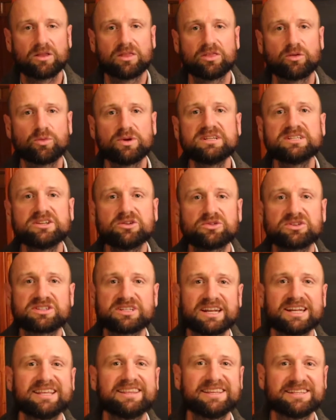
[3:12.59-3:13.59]
The reason you're
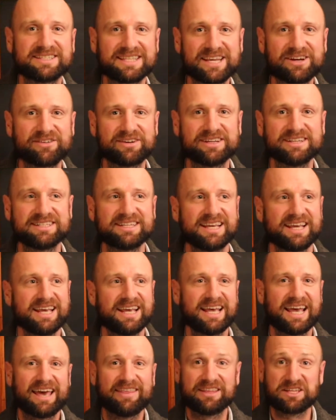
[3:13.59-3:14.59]
studying these theories
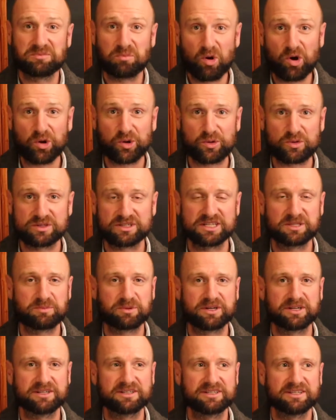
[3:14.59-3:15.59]
and these models is
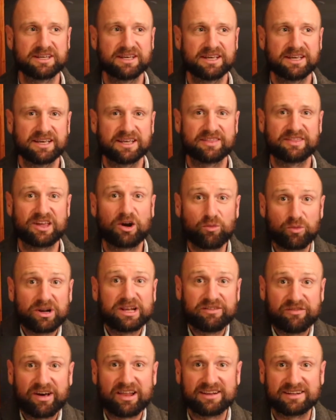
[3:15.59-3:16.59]
because they're
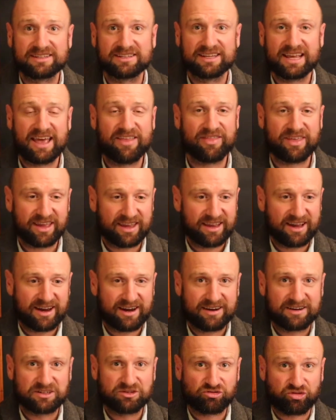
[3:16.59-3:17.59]
really valid and they
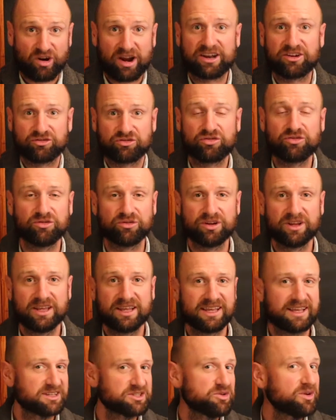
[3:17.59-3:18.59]
are tried and true.
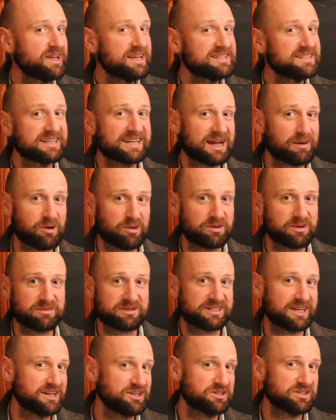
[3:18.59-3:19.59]
It's not easy to come up with
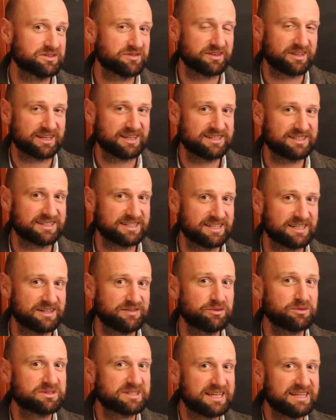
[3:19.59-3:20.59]
limitations for these.
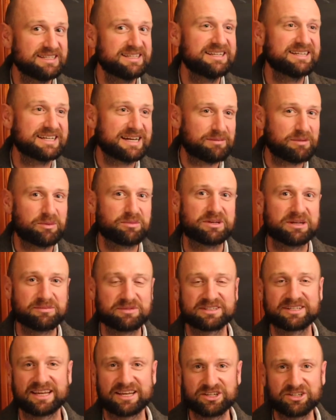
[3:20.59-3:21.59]
If it was easy to come up with
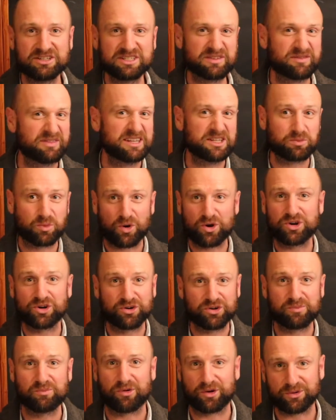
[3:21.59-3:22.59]
limitations, if these weren't
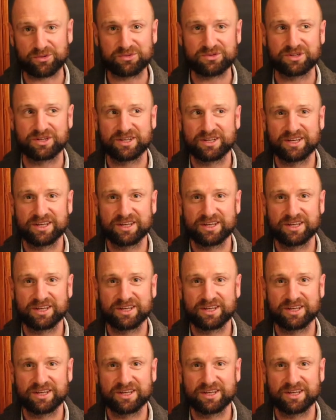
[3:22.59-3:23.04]
good models,